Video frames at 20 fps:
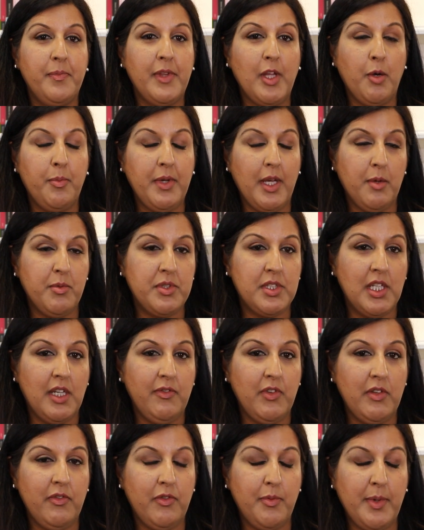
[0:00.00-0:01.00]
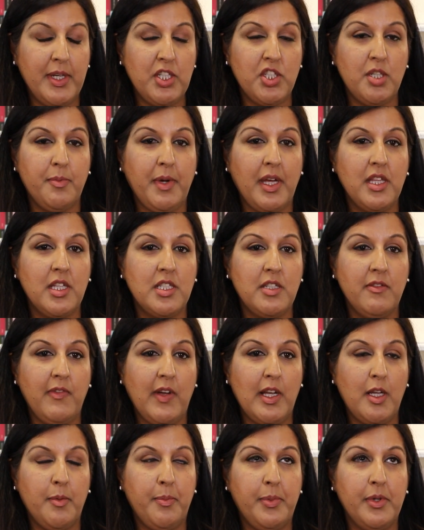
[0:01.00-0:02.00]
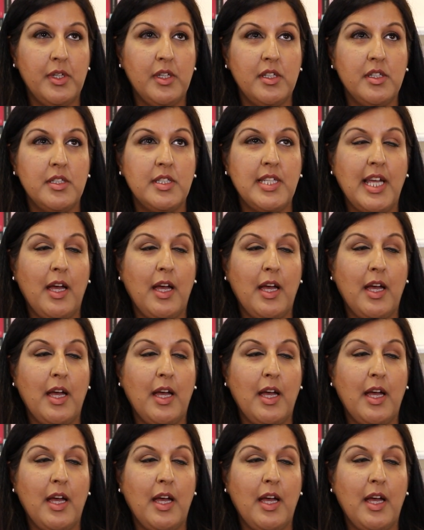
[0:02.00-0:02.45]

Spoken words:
They'll be able to give you information about the developers,